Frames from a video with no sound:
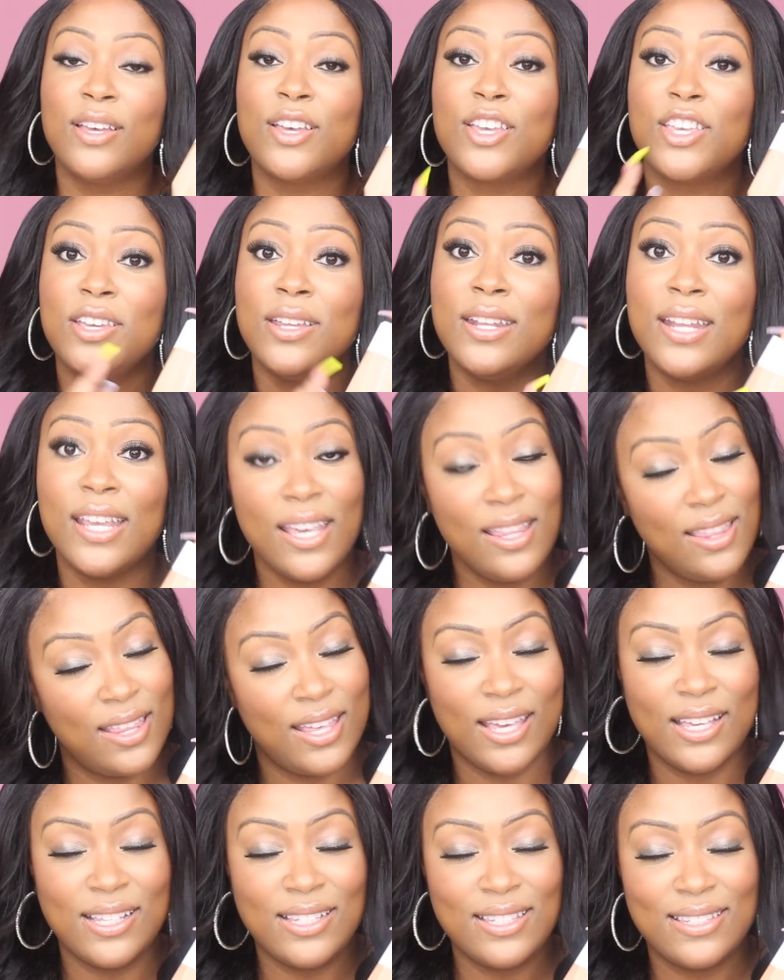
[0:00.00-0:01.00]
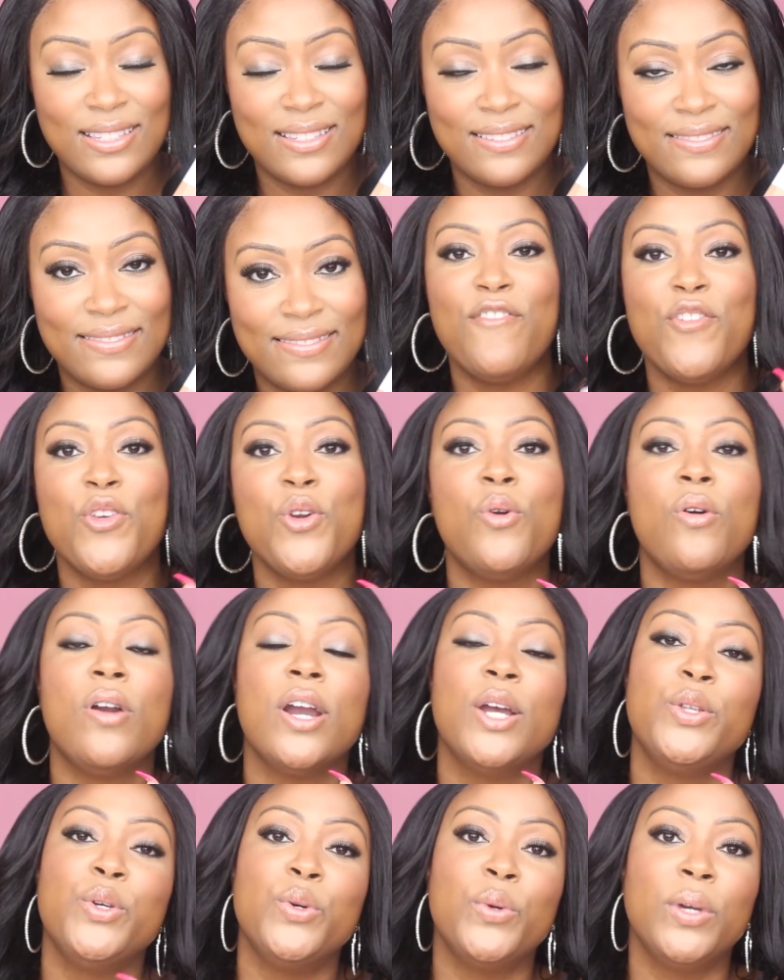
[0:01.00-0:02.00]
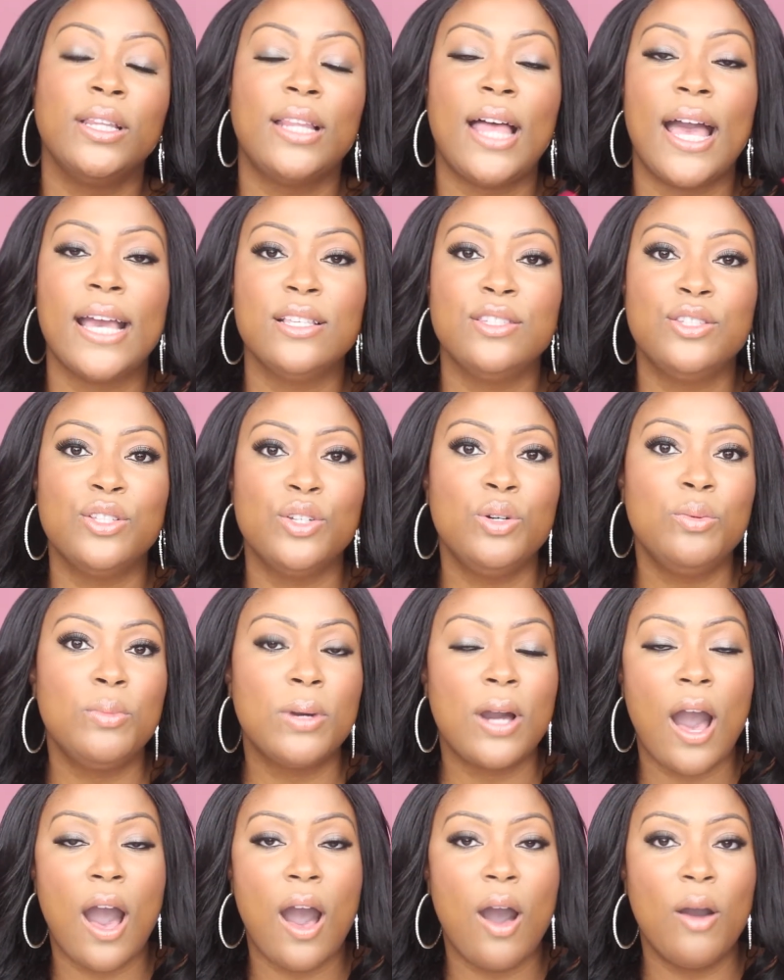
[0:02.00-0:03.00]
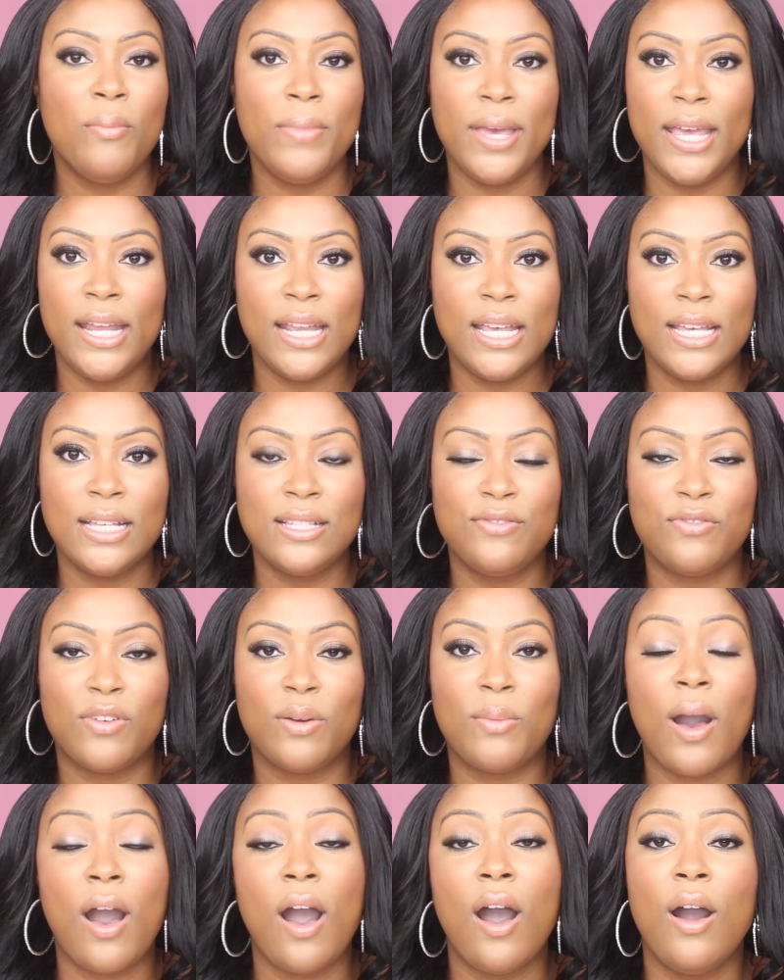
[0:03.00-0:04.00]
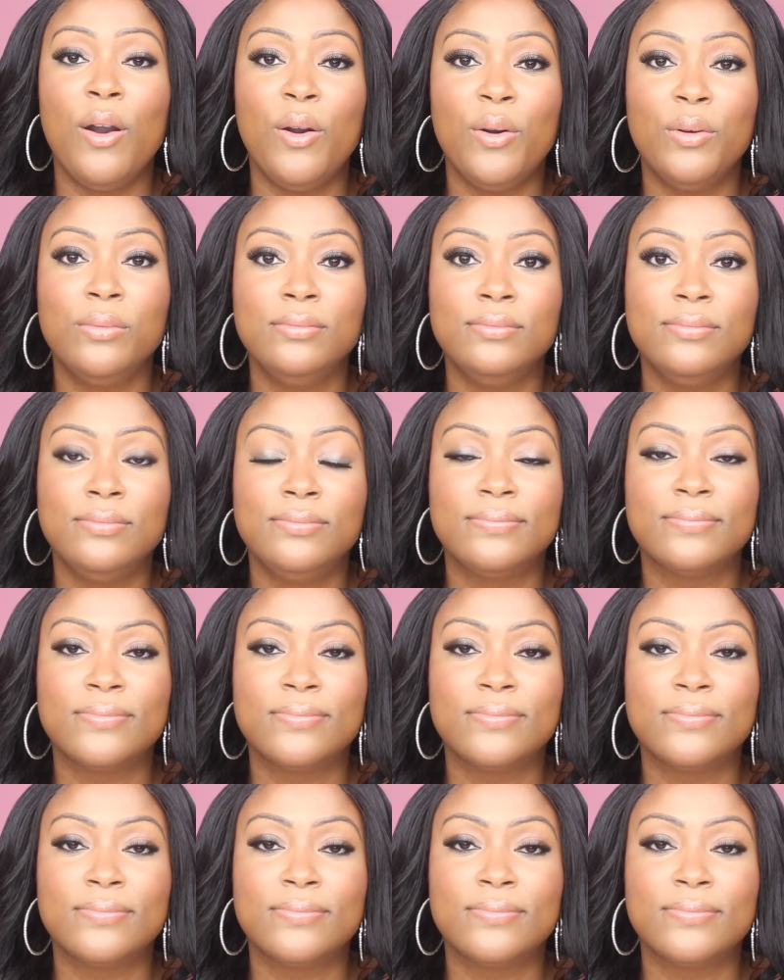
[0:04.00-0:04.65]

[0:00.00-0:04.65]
you need this. If you are doing like Zoom call meetings from home